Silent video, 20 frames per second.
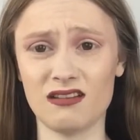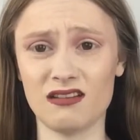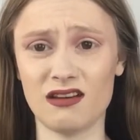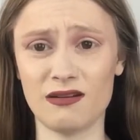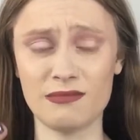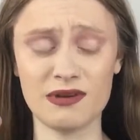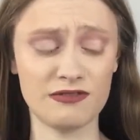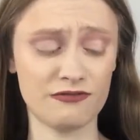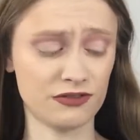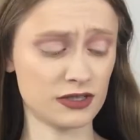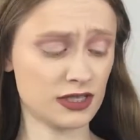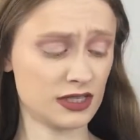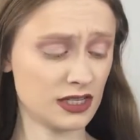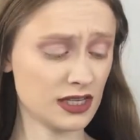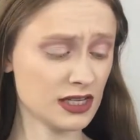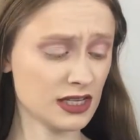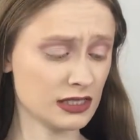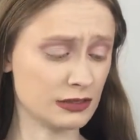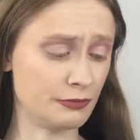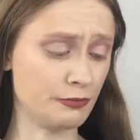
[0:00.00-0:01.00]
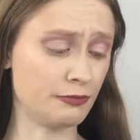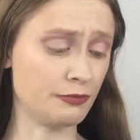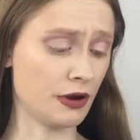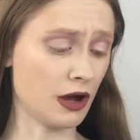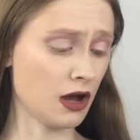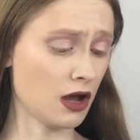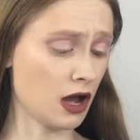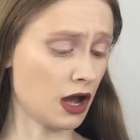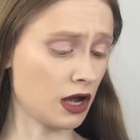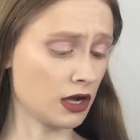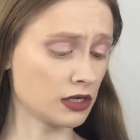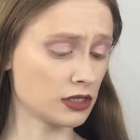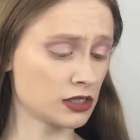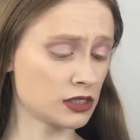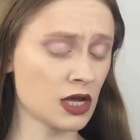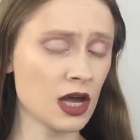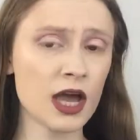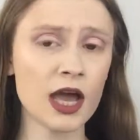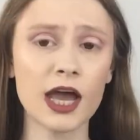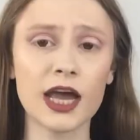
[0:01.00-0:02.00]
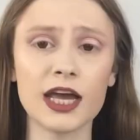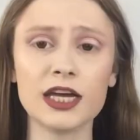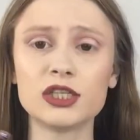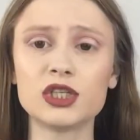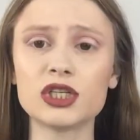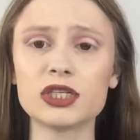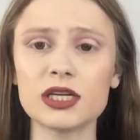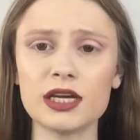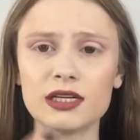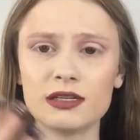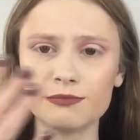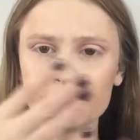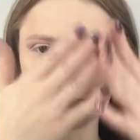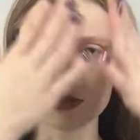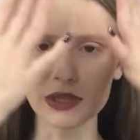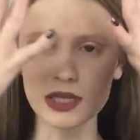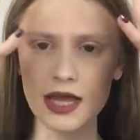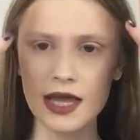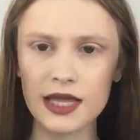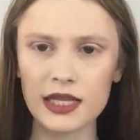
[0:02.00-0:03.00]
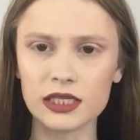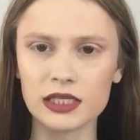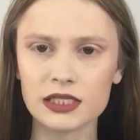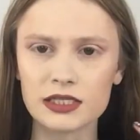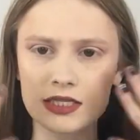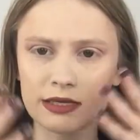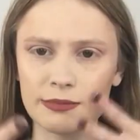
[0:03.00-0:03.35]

I mean, for $6, it blends.